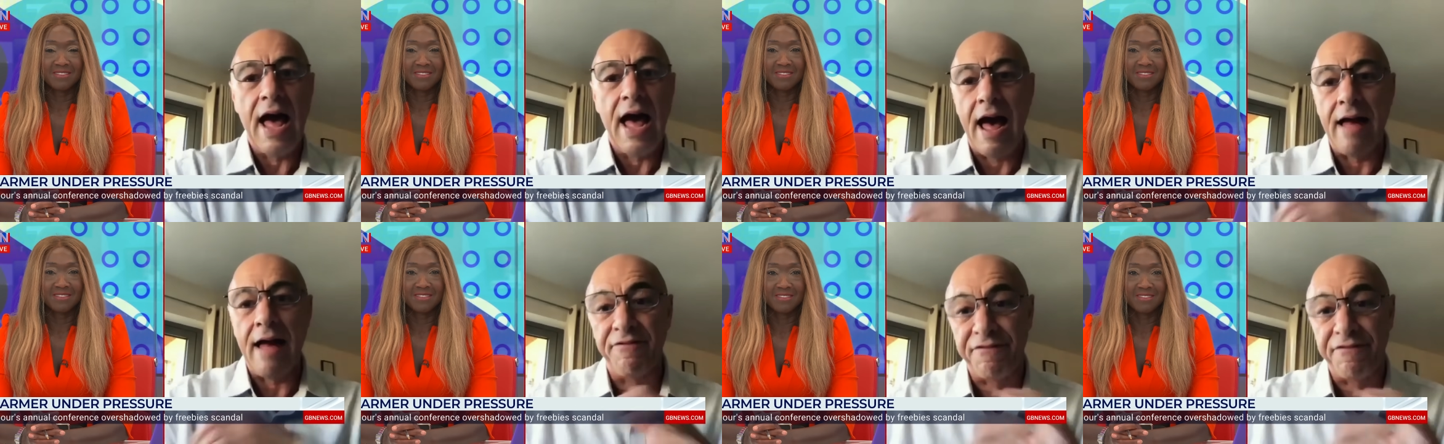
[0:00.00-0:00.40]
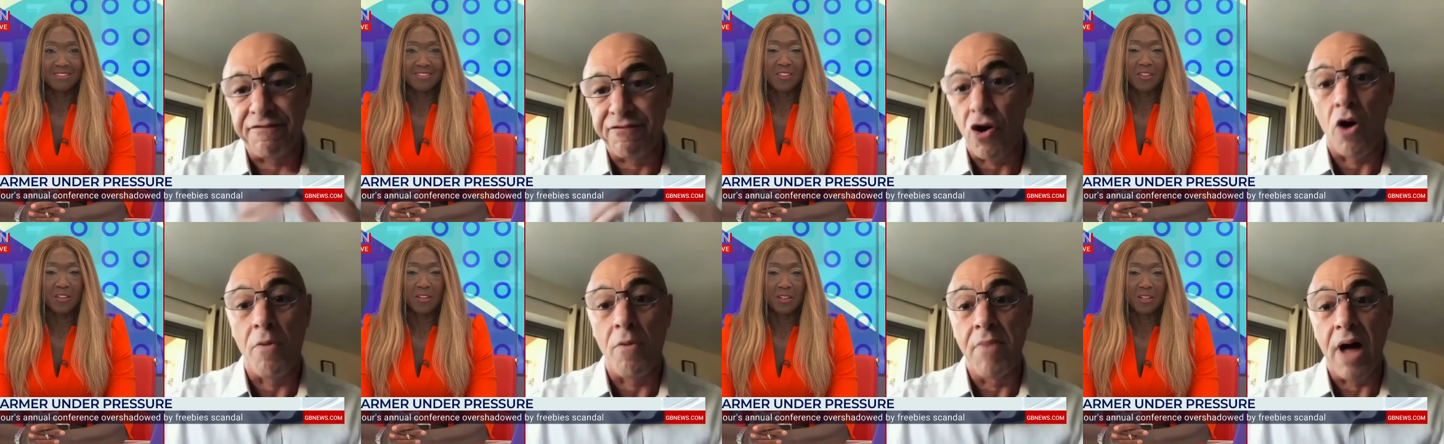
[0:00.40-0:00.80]
Speaker 1: and
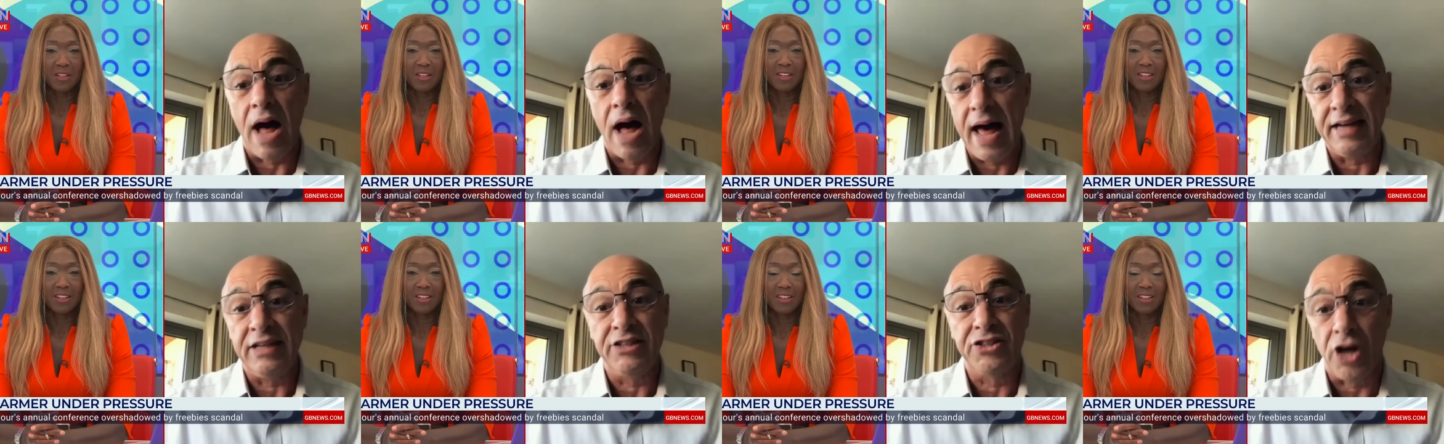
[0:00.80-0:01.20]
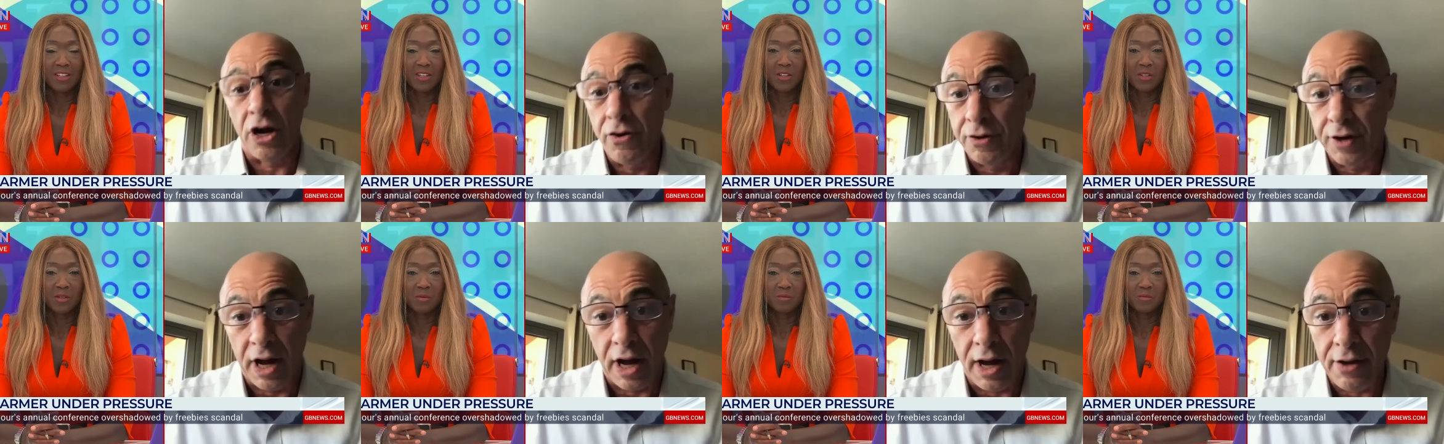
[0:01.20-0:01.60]
from a
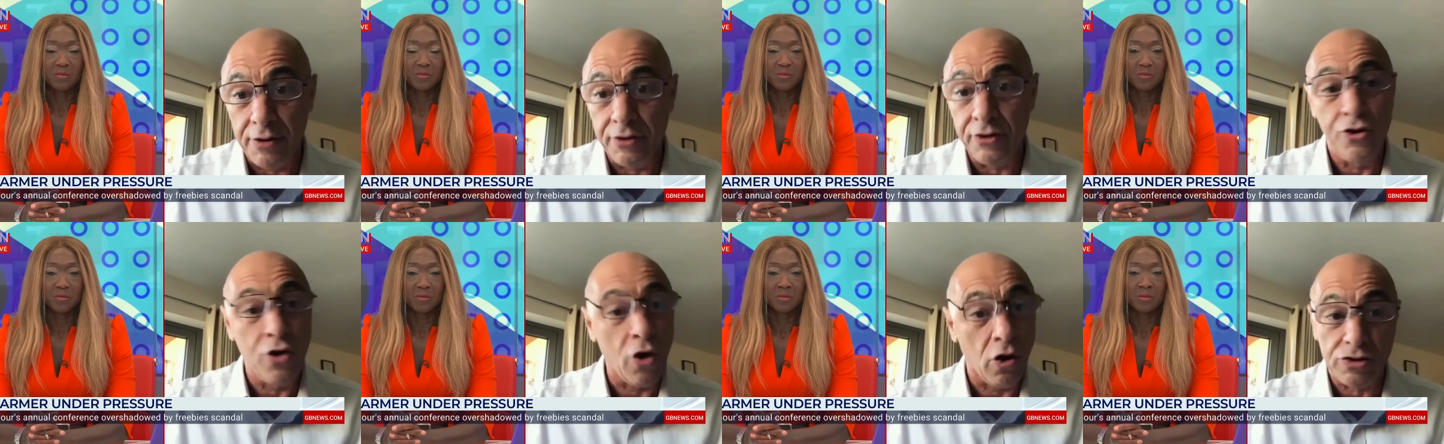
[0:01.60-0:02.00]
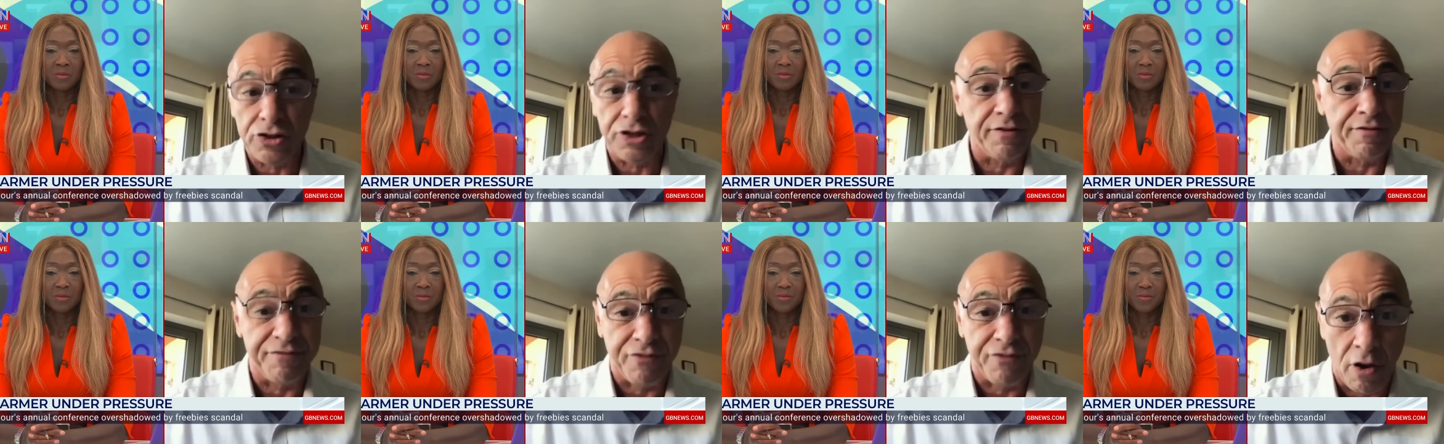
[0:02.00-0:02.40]
donor,
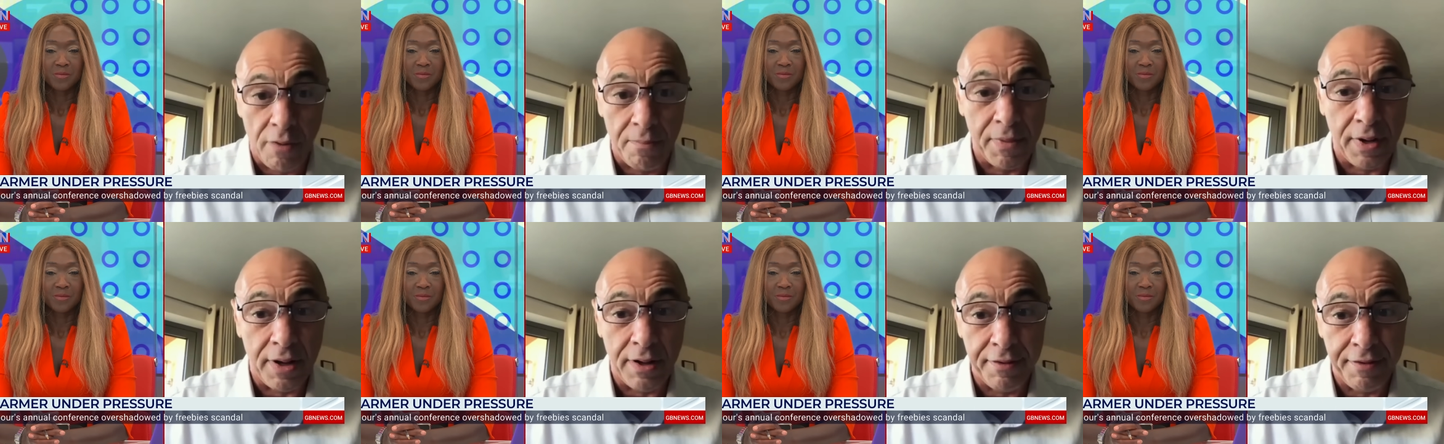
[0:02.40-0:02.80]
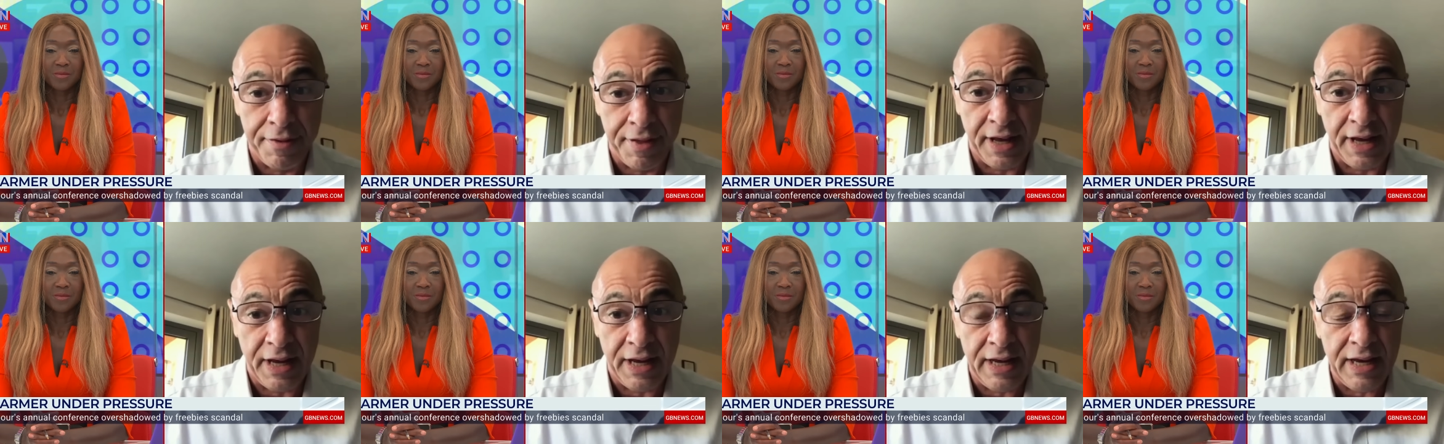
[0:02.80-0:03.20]
not from
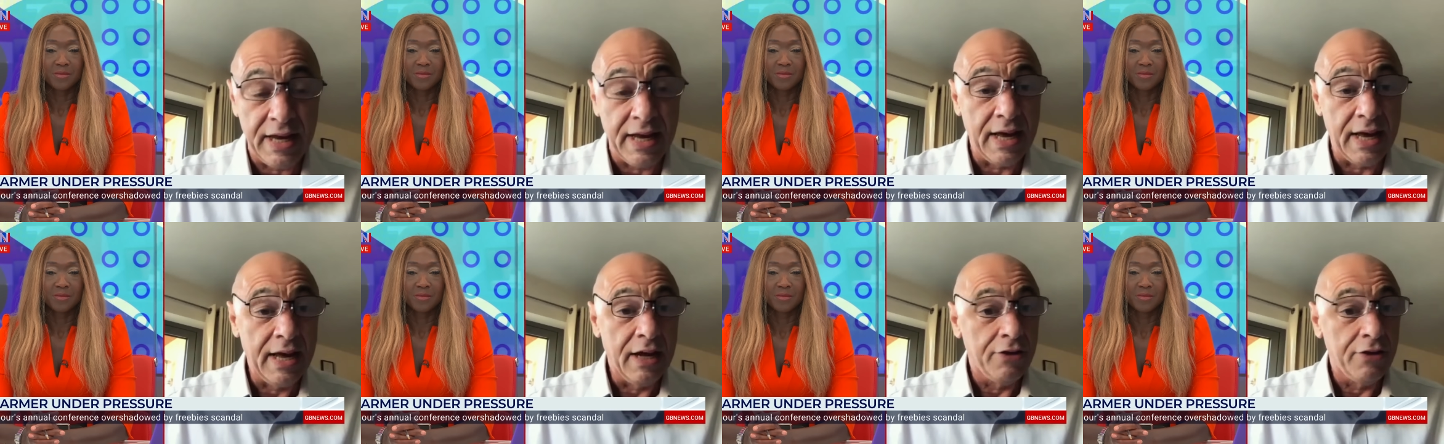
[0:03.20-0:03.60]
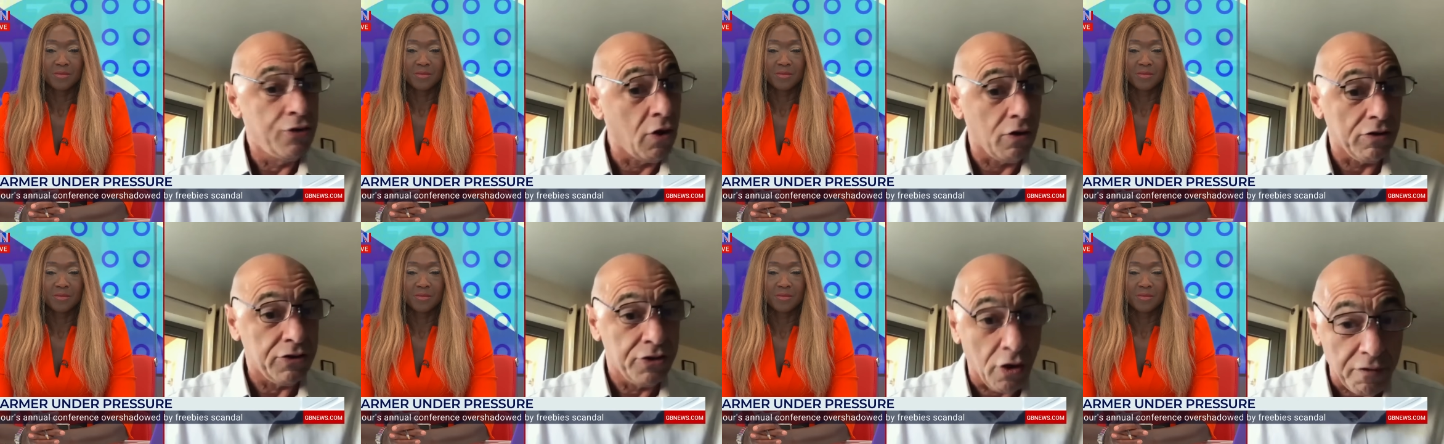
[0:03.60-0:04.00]
the
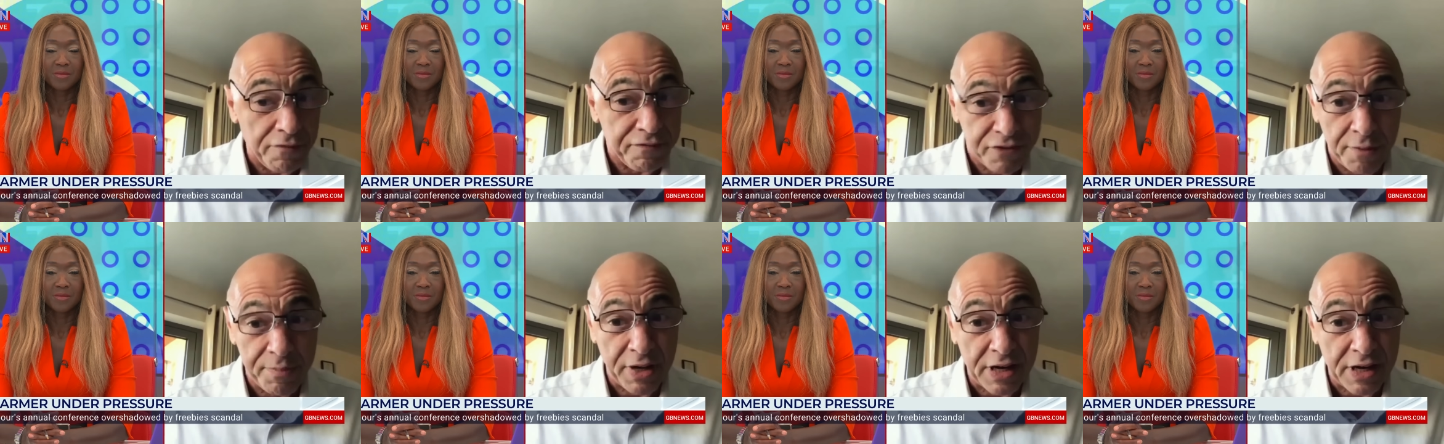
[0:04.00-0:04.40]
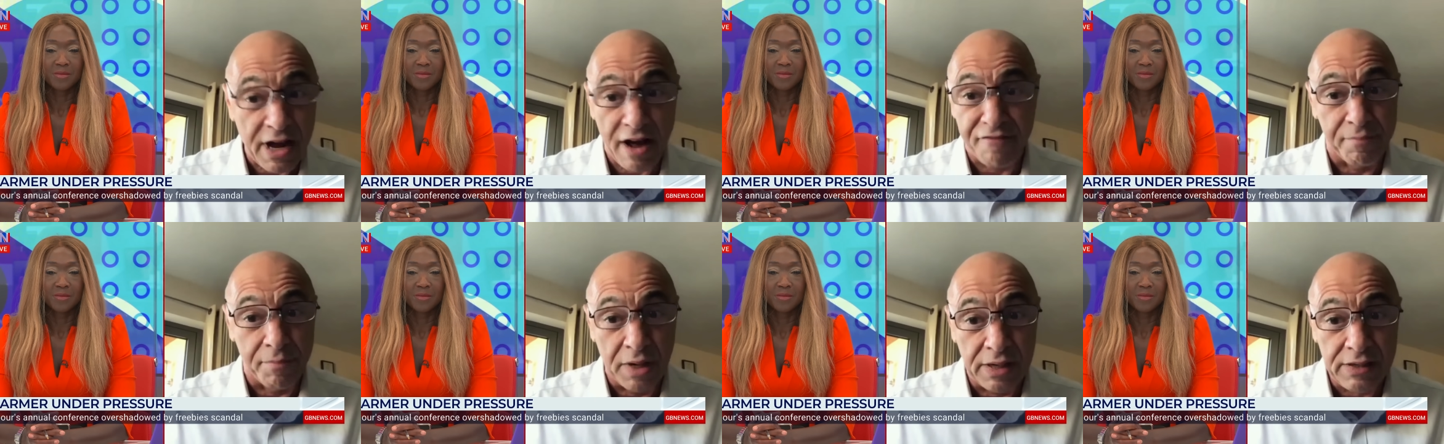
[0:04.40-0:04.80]
not not from the
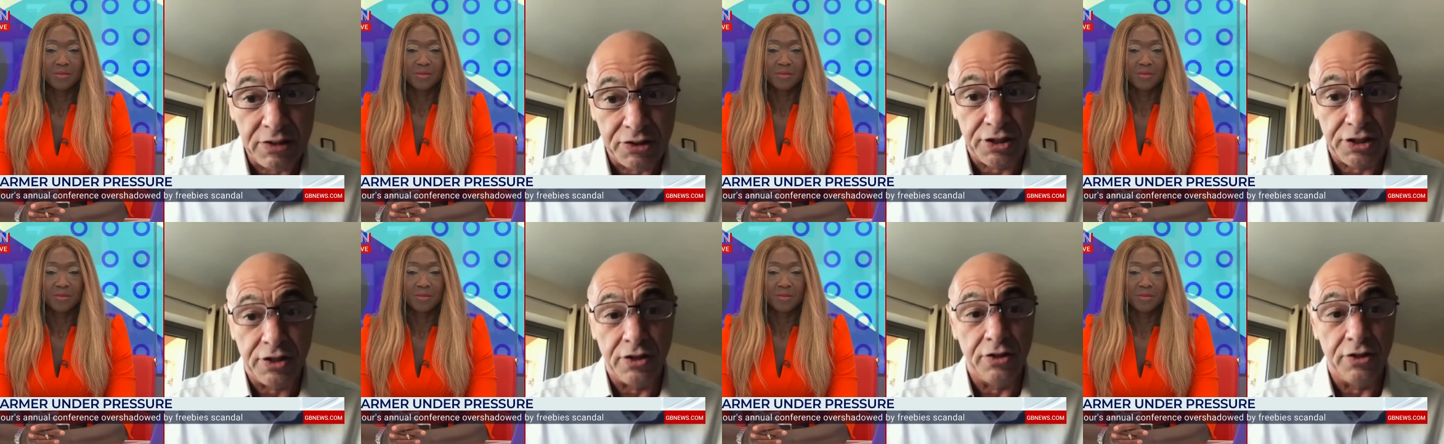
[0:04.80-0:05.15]
government,